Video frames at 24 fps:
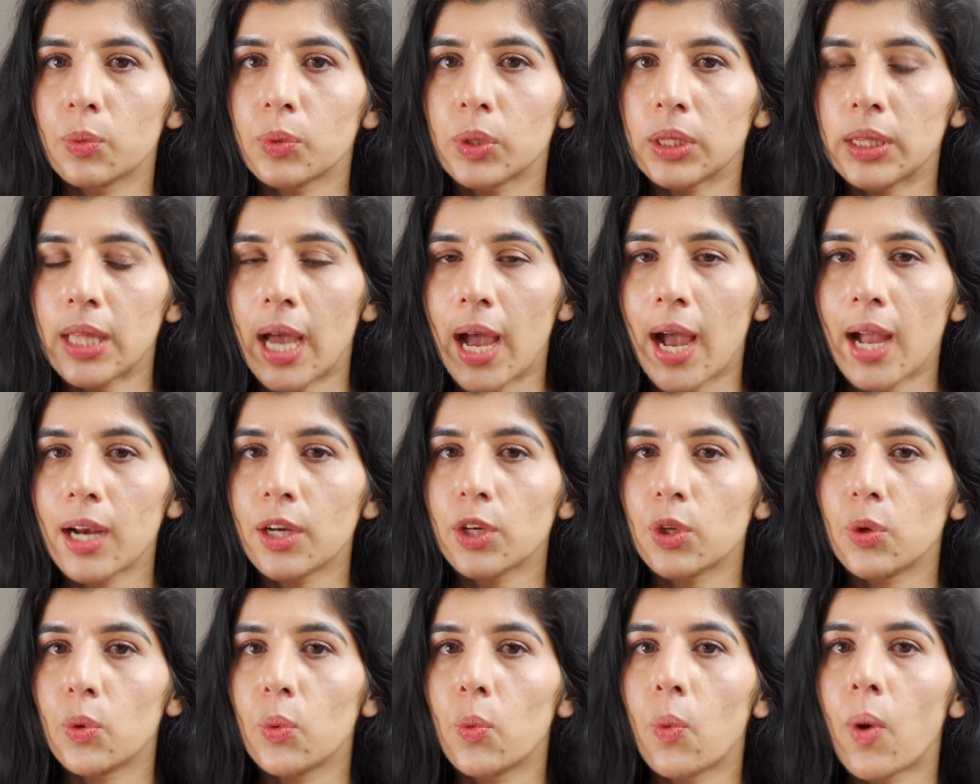with
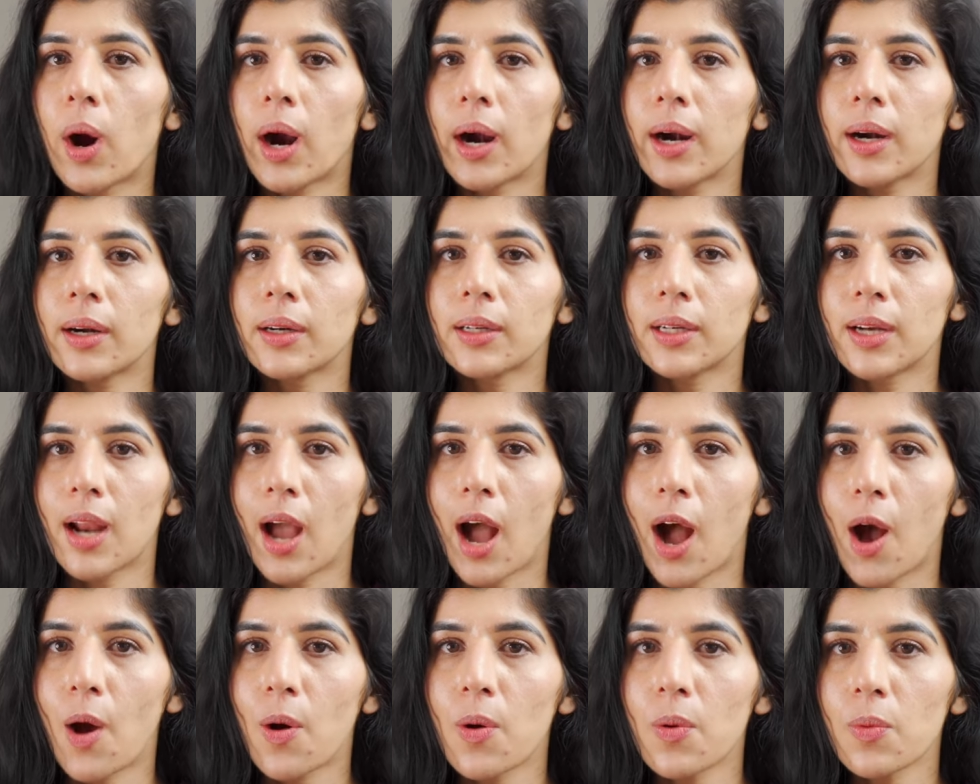that, you are
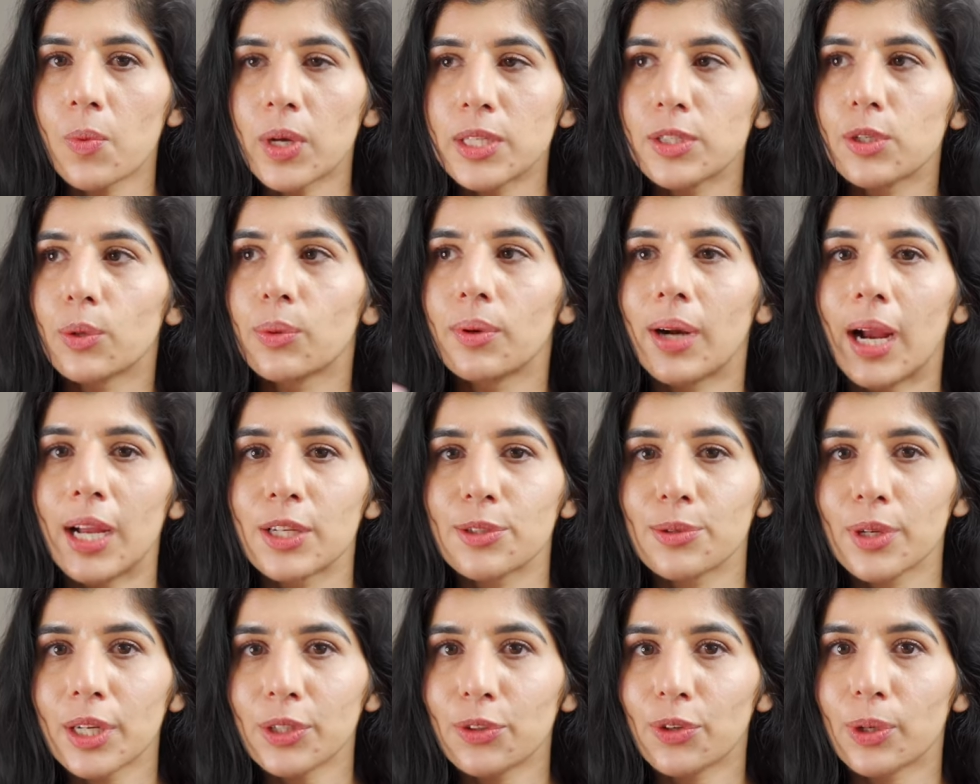now, once you graduate,